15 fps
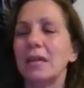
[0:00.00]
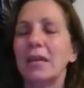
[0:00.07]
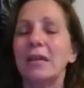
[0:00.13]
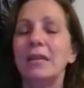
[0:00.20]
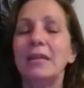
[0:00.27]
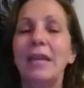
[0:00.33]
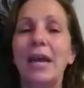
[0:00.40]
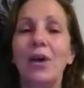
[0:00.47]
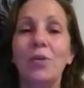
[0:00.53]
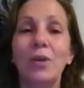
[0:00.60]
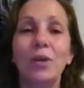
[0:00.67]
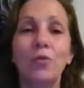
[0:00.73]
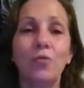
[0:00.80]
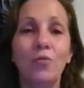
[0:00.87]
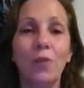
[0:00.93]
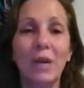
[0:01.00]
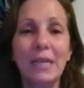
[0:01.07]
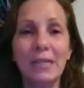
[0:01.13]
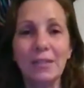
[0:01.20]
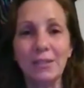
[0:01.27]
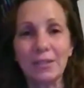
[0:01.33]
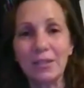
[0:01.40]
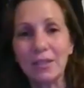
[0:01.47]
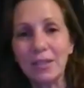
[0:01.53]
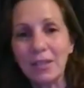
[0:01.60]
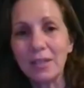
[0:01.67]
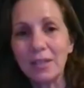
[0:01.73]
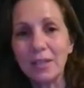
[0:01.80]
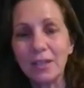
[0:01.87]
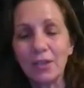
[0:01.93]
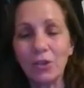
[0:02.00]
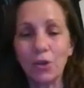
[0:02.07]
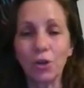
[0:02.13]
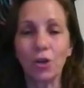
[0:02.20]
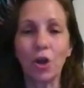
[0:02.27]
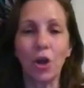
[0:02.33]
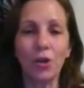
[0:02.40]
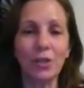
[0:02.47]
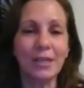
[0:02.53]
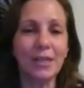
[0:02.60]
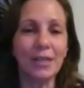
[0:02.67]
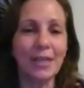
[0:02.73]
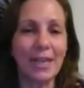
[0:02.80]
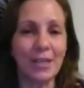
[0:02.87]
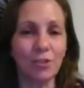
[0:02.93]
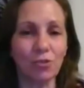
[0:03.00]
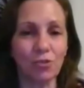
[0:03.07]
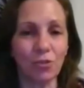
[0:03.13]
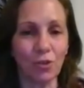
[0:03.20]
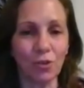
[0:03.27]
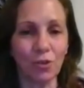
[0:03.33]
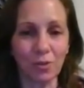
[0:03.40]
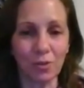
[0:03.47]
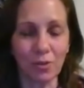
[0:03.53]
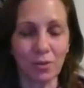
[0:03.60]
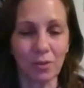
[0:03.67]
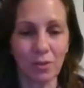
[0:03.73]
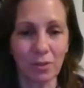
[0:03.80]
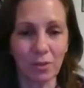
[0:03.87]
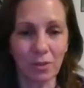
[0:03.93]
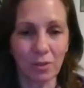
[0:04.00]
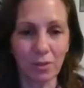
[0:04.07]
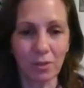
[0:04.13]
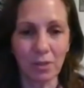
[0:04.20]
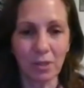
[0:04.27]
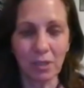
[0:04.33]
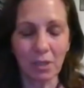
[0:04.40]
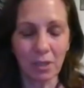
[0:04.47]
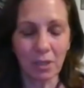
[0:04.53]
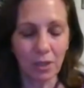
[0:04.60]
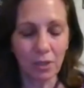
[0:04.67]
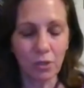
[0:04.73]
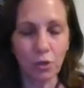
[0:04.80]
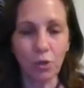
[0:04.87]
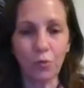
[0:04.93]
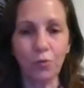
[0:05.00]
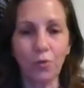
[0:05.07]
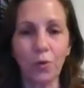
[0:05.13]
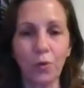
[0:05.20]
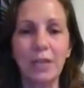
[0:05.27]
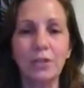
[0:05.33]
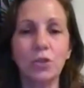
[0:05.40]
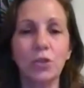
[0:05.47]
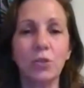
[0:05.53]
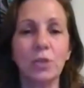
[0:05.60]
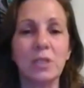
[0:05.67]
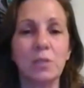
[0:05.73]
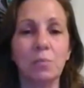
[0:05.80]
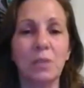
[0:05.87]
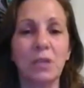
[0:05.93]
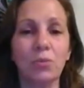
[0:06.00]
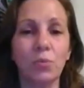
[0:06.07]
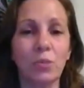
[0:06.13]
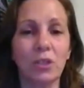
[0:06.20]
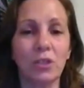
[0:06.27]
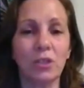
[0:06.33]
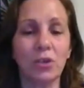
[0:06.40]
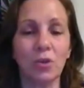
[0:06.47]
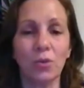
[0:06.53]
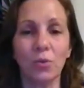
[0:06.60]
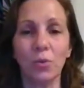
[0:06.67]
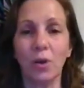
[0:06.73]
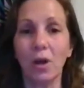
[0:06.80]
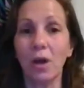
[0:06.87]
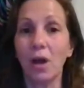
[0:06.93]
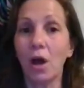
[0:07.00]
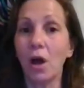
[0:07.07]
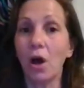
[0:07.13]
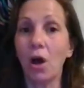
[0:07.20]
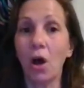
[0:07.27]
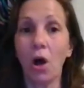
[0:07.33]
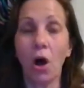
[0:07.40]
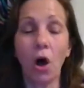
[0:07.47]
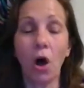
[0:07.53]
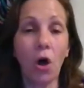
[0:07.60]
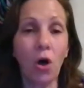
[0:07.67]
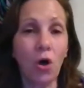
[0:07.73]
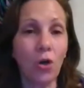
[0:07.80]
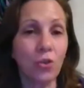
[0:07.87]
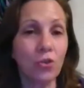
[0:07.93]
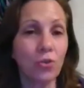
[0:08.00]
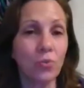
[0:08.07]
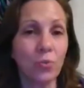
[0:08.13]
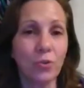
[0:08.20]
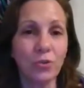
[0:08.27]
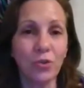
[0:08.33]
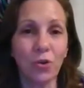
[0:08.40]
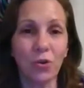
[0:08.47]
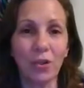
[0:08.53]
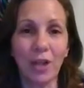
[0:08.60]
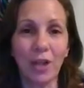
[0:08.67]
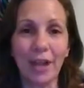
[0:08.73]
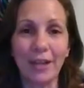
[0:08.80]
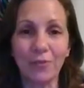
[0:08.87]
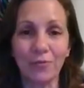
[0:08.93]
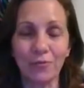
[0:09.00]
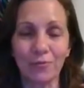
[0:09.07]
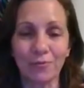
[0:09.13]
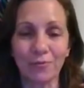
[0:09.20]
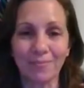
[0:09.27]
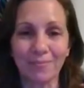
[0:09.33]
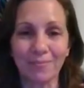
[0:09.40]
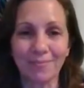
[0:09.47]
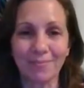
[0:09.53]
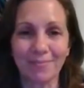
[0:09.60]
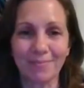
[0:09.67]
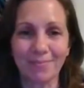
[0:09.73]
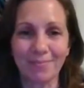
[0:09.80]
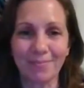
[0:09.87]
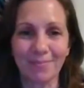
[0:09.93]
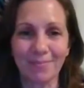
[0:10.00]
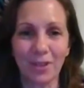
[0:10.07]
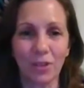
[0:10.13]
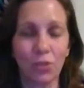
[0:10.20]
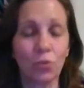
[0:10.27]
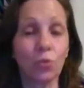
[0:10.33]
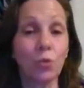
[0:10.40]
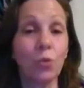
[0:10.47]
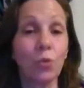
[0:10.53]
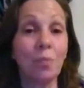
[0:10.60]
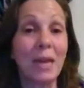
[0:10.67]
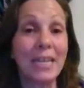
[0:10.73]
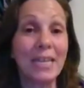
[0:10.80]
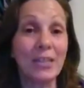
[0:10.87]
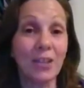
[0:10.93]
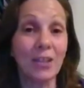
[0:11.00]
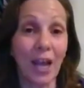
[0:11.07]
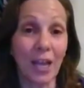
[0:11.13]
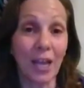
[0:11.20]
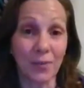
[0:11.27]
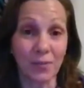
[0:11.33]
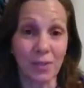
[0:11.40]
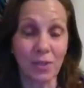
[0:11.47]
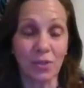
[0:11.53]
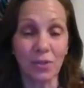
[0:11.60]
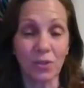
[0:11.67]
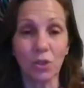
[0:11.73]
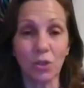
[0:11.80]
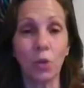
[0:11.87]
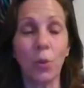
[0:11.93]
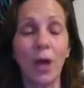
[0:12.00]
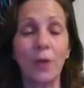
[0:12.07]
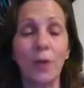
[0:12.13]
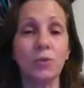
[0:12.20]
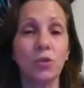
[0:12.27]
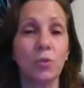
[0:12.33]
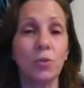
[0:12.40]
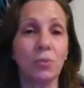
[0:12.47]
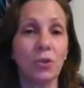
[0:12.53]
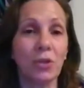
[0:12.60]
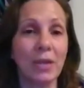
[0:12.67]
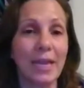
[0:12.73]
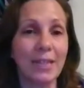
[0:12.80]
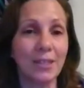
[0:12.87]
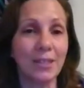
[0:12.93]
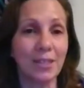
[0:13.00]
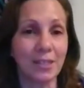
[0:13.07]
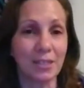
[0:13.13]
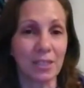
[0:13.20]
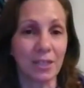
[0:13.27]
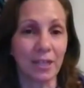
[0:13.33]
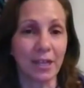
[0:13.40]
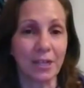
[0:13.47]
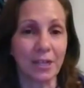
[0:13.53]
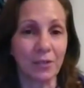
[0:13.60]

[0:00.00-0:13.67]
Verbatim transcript: And now invite your guardian angel, your friend who has been with you all through your life, through many lives, who helped you plan this life.